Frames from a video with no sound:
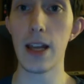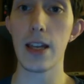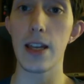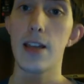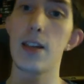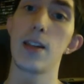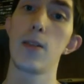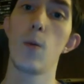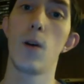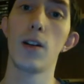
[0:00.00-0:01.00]
he
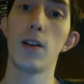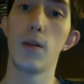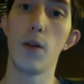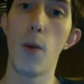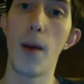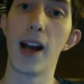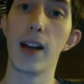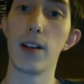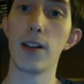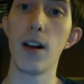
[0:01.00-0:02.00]
wants to go back to
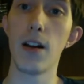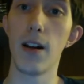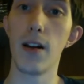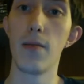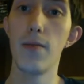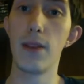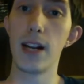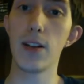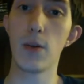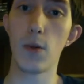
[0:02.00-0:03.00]
Syria, but he
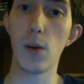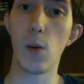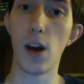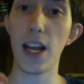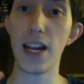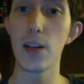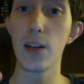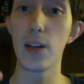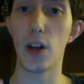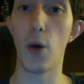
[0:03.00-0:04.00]
doesn't want
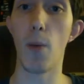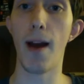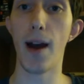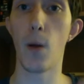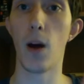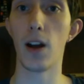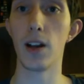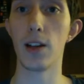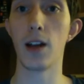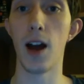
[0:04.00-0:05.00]
to go back while
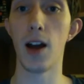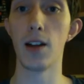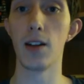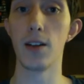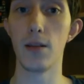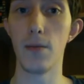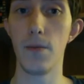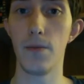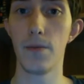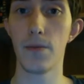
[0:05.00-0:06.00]
Assad is
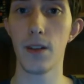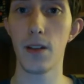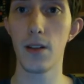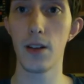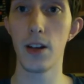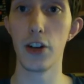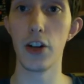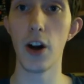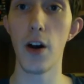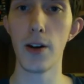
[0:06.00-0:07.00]
in
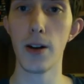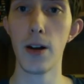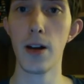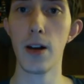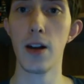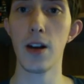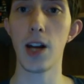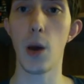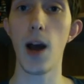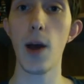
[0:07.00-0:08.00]
charge. Now,
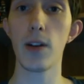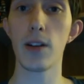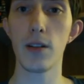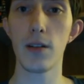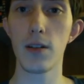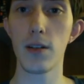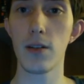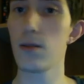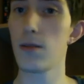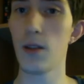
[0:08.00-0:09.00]
why would
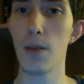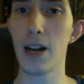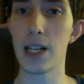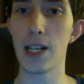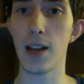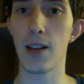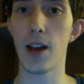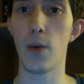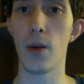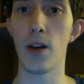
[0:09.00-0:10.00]
somebody say
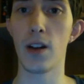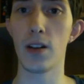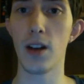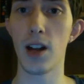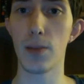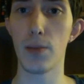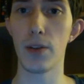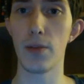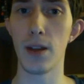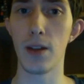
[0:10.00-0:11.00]
that when Assad's supposed to
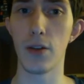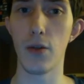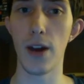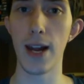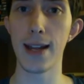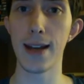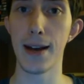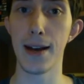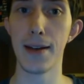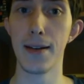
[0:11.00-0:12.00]
be this great
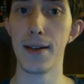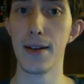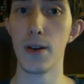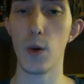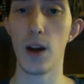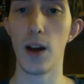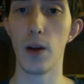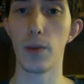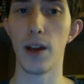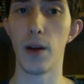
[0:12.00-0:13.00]
guy who
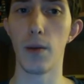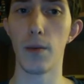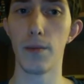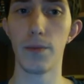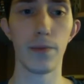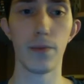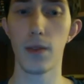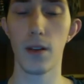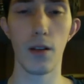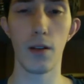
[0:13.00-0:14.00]
helps out
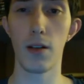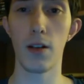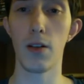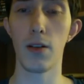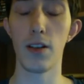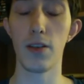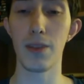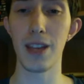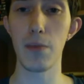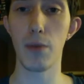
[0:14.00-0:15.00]
his
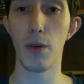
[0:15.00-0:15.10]
people?